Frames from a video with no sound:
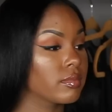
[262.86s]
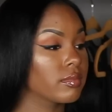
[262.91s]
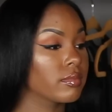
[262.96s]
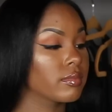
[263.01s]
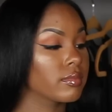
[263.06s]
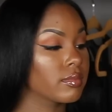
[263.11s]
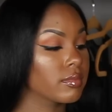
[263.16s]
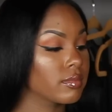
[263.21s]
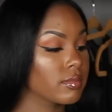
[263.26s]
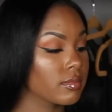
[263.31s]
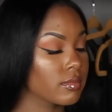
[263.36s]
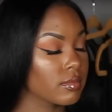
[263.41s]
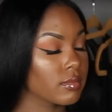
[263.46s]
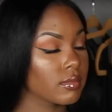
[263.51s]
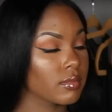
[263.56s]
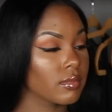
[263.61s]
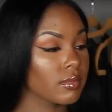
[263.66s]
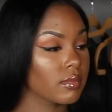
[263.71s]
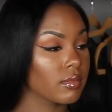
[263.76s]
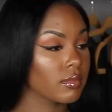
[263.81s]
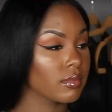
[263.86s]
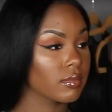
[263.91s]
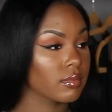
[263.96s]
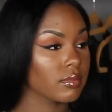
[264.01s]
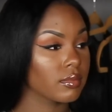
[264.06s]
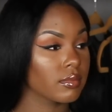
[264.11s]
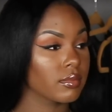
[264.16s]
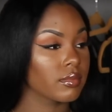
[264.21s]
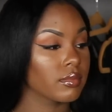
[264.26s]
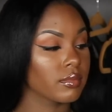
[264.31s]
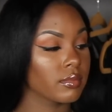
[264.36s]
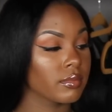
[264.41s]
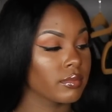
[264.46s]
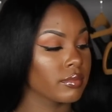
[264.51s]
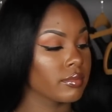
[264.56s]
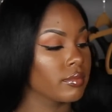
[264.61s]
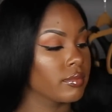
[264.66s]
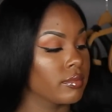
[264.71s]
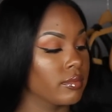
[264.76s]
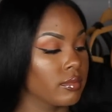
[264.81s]

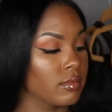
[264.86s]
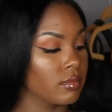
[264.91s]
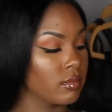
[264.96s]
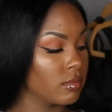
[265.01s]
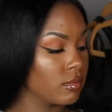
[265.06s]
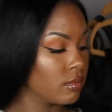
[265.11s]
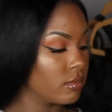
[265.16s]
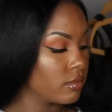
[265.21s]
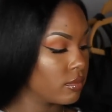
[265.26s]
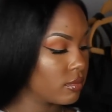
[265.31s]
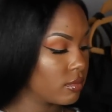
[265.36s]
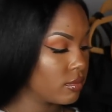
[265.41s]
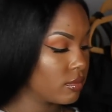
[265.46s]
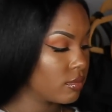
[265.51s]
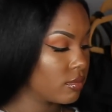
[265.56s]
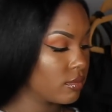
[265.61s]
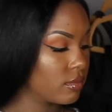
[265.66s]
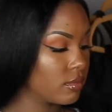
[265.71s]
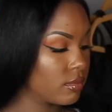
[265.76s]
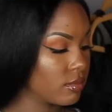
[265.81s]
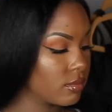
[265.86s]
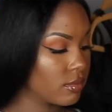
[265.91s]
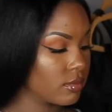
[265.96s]
(silent)